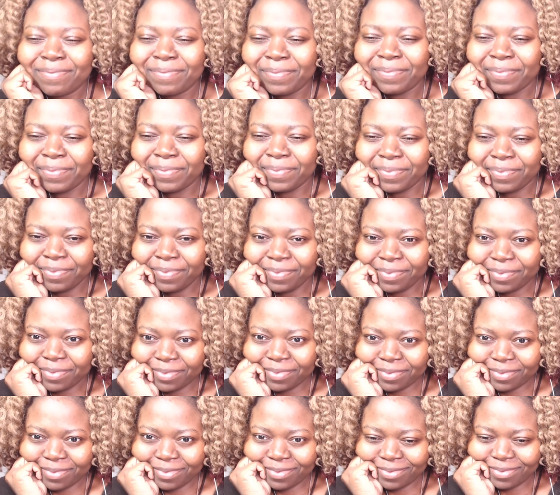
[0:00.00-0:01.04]

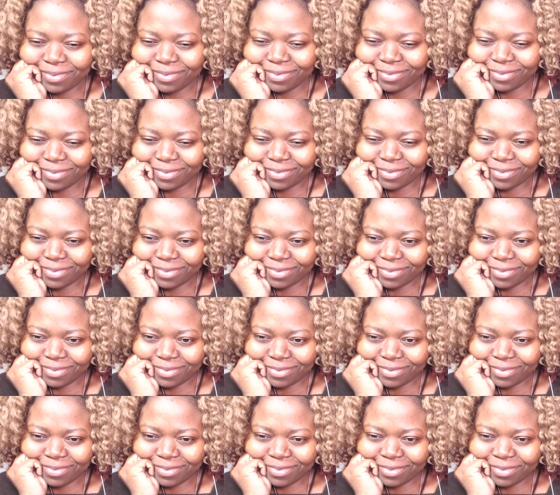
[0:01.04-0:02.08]

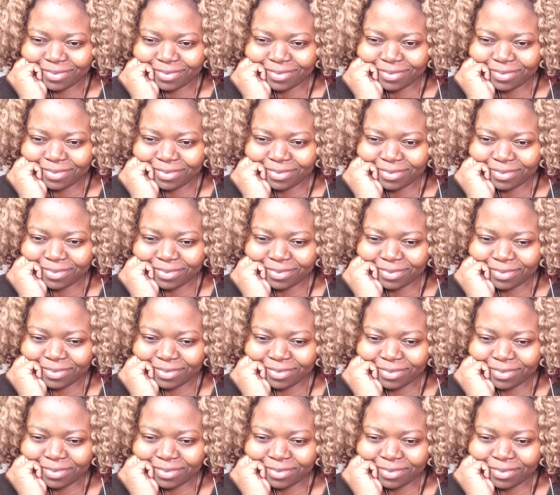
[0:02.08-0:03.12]

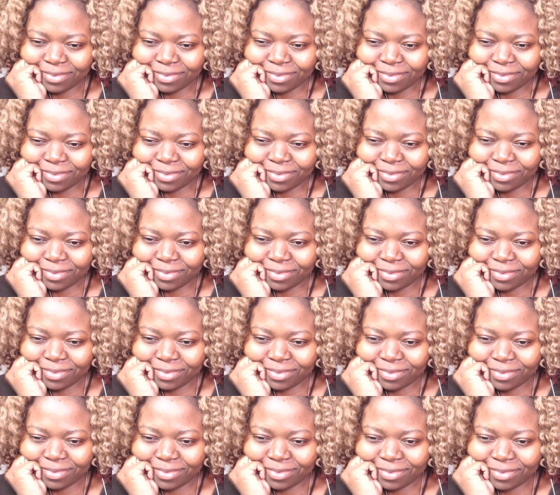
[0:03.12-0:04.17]

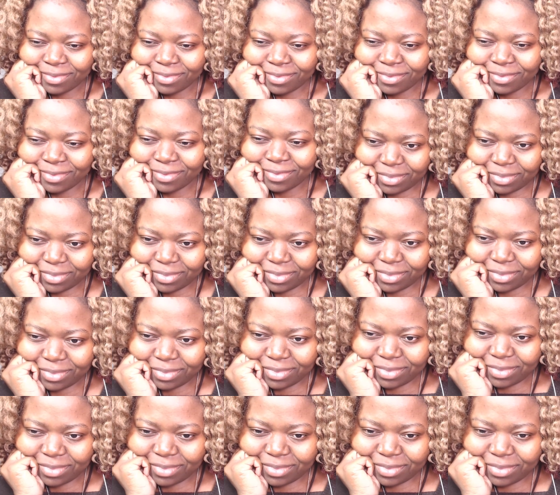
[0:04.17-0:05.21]

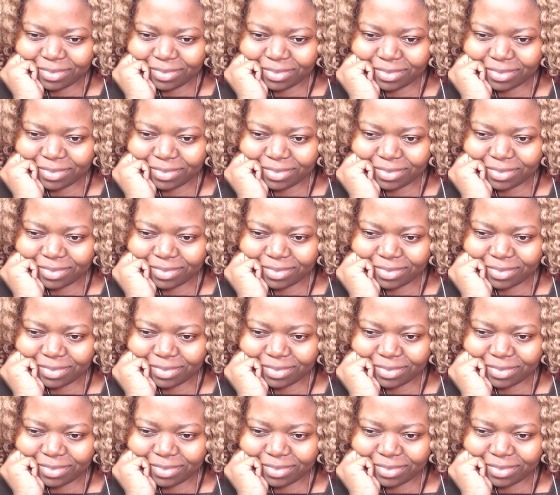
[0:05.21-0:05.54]
Nothing is said.